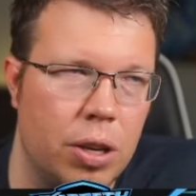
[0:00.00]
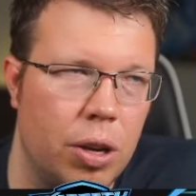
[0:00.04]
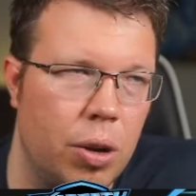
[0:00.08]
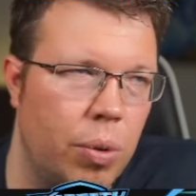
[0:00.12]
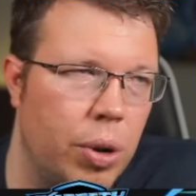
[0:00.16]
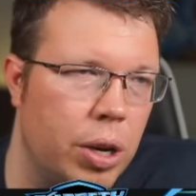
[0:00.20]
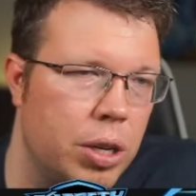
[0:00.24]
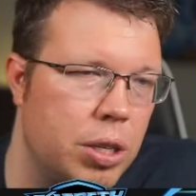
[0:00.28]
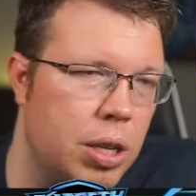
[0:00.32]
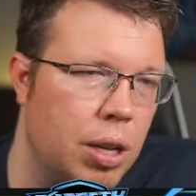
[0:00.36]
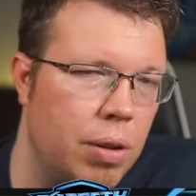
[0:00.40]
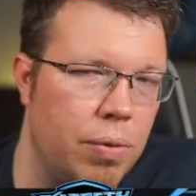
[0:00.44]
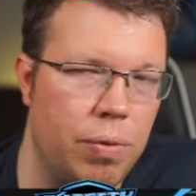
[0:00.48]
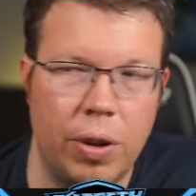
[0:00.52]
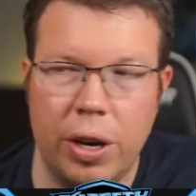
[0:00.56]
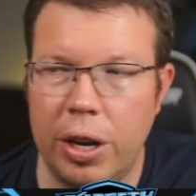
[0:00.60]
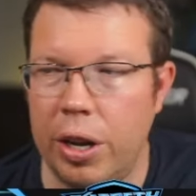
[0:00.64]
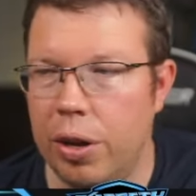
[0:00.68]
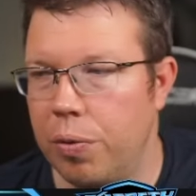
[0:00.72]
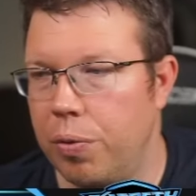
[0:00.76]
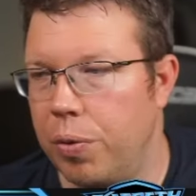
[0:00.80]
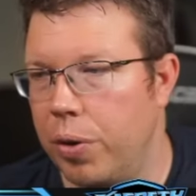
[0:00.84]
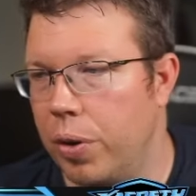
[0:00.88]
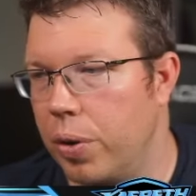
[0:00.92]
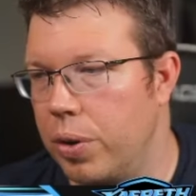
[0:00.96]
So go watch that
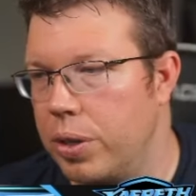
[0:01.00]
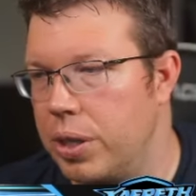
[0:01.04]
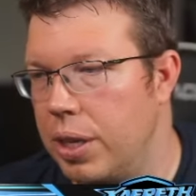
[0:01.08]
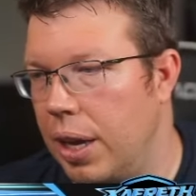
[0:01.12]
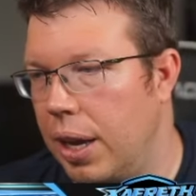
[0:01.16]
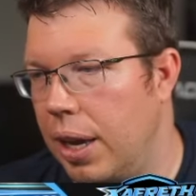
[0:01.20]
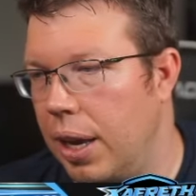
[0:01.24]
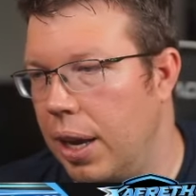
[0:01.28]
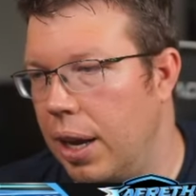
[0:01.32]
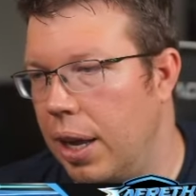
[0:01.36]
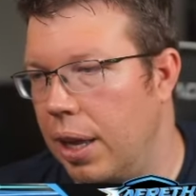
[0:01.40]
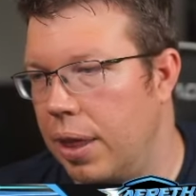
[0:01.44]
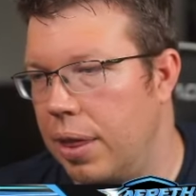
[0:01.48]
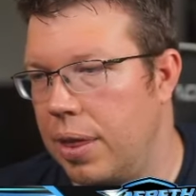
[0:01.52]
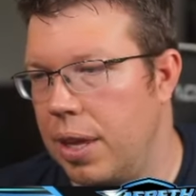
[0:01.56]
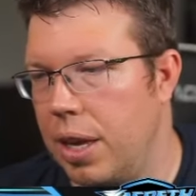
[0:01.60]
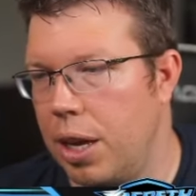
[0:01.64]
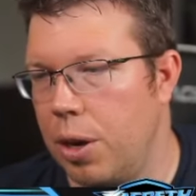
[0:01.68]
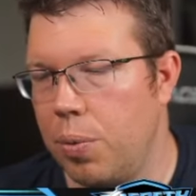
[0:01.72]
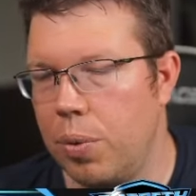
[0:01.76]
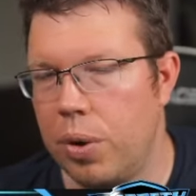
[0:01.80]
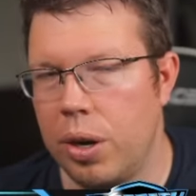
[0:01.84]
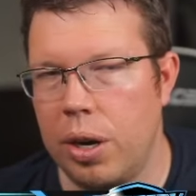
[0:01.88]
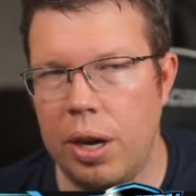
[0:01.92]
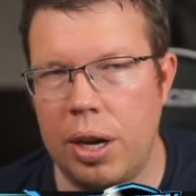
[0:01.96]
video, folks, and I
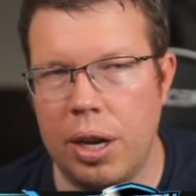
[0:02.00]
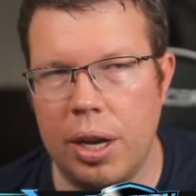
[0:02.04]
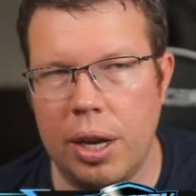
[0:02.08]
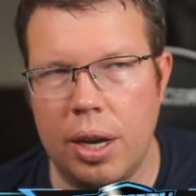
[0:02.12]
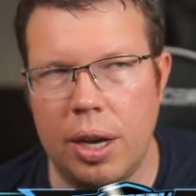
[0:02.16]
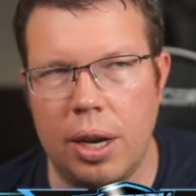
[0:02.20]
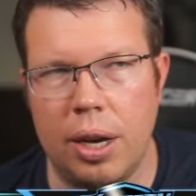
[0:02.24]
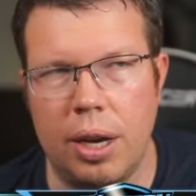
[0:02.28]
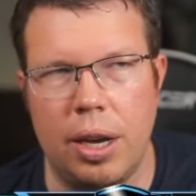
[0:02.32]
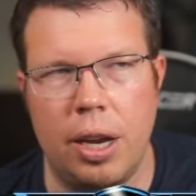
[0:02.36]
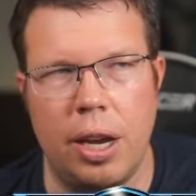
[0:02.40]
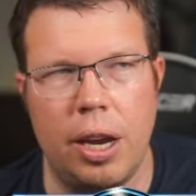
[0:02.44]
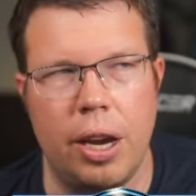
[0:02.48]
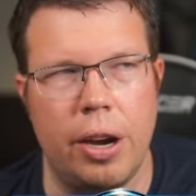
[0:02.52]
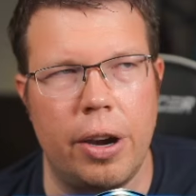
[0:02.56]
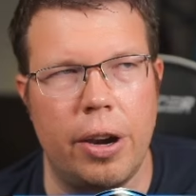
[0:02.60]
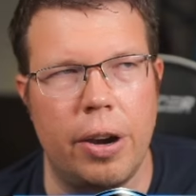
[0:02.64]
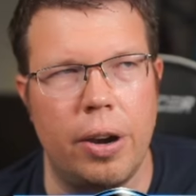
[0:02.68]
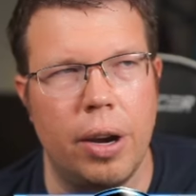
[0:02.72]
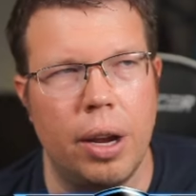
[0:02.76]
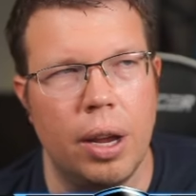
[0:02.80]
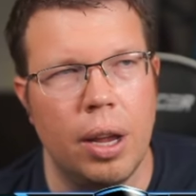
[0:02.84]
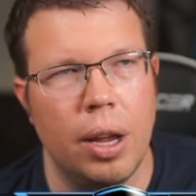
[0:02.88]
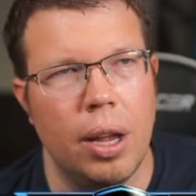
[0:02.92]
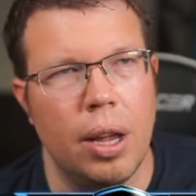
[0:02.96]
think we're done
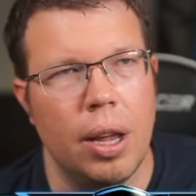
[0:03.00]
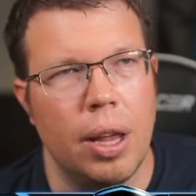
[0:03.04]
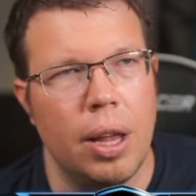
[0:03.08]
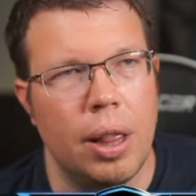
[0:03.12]
here.